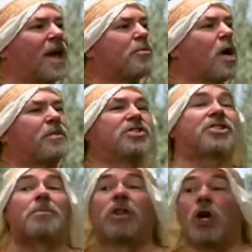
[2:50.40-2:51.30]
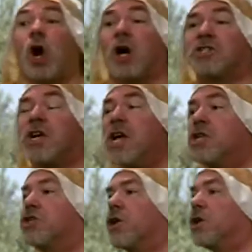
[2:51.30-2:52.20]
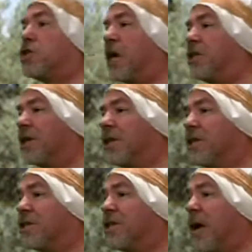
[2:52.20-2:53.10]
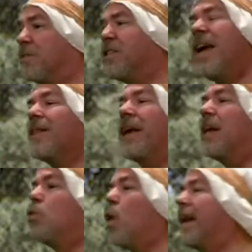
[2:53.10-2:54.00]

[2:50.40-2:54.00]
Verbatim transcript: him away, but some of the guards started chasing the disciples. They didn't want to